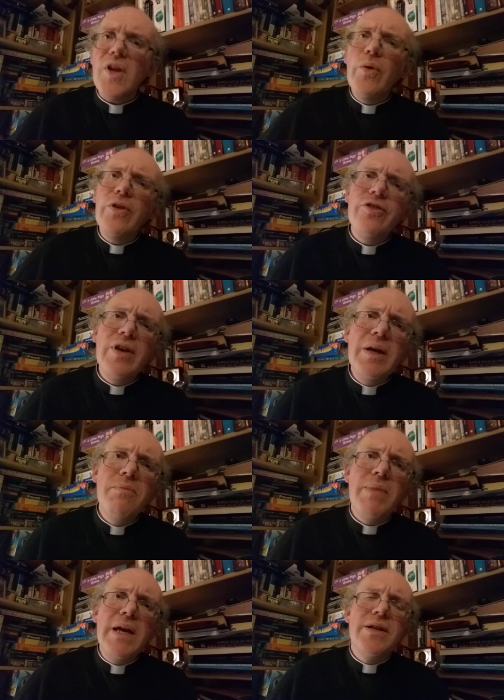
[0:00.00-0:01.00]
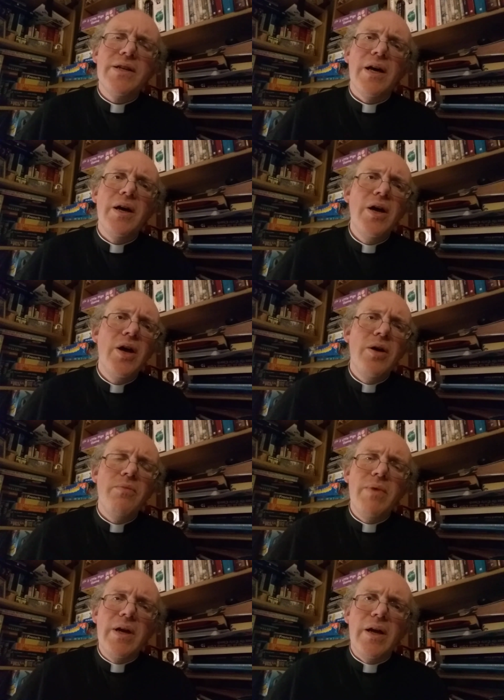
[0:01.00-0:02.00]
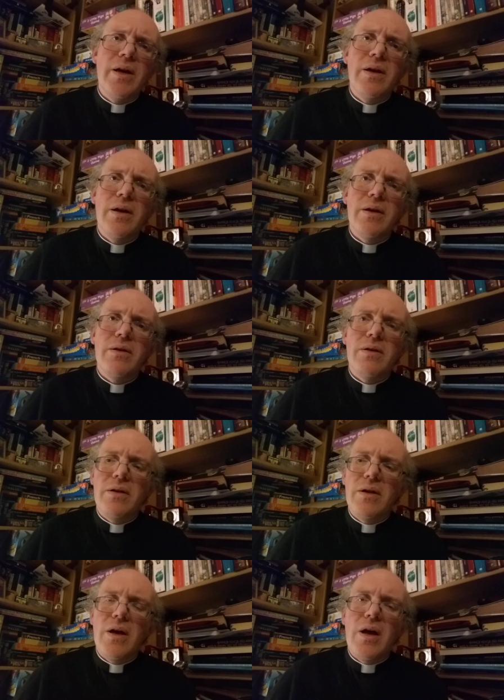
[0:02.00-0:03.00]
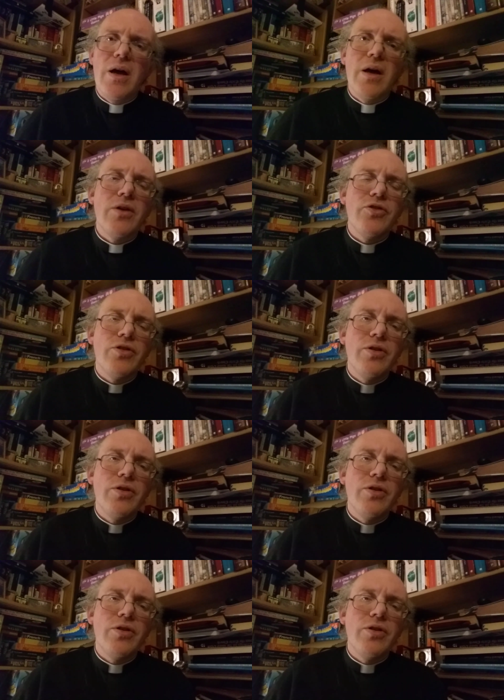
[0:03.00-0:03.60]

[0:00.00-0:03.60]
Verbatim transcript: We see Peter being uh,